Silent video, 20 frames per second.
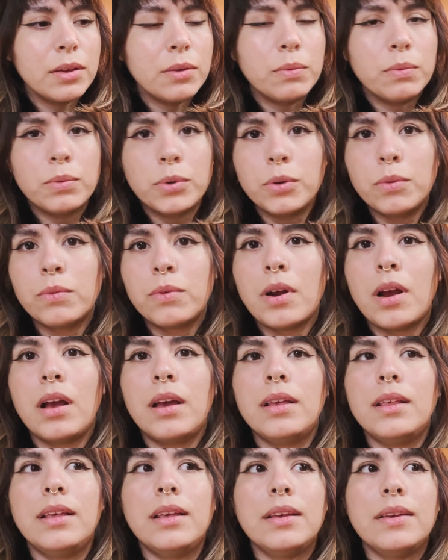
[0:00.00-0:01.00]
root
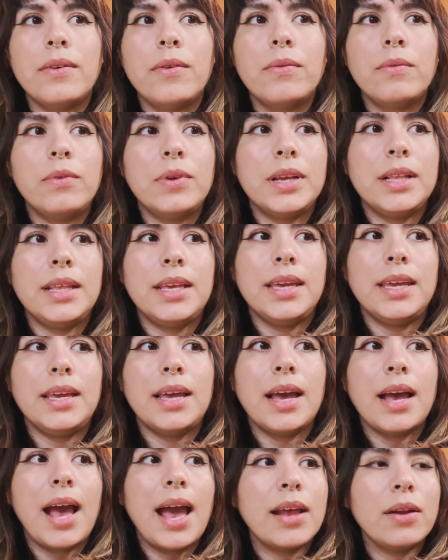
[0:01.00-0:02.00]
rot
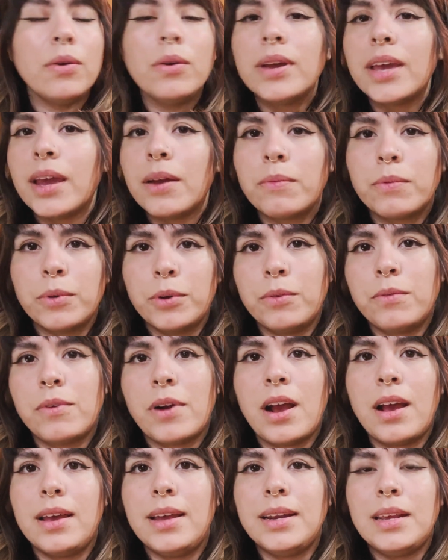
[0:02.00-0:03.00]
I don't get root
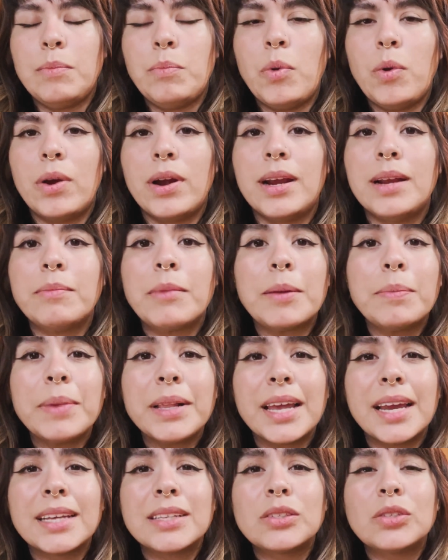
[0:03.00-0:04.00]
rot anymore, and my
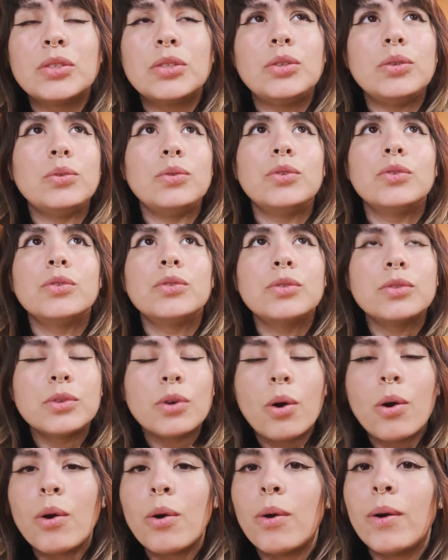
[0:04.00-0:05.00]
plants do
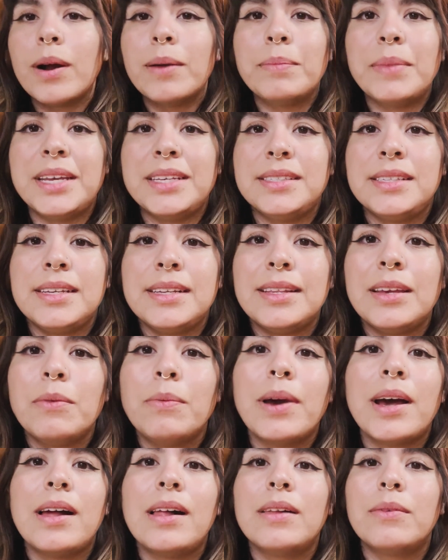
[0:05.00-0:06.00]
so amazingly
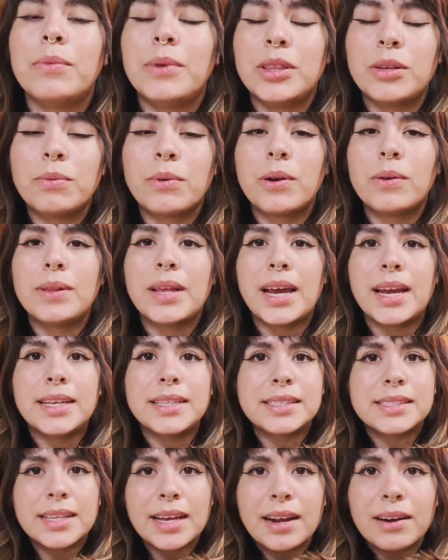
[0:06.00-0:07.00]
well with grow
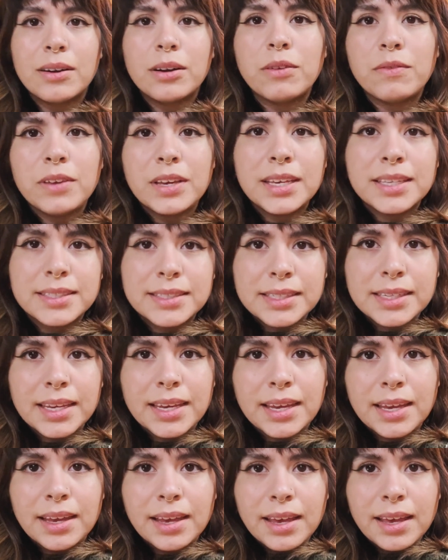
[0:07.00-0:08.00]
lights. I don't know if you can
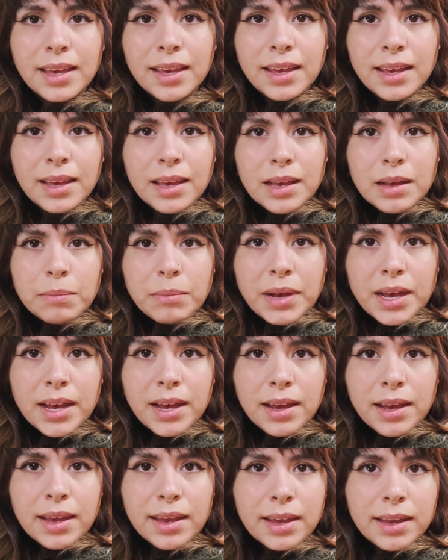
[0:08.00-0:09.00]
see
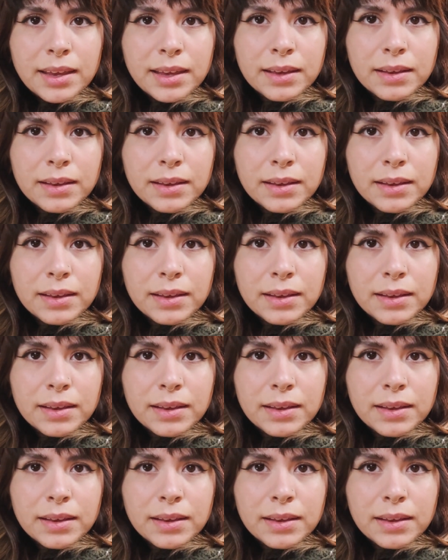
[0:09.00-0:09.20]
my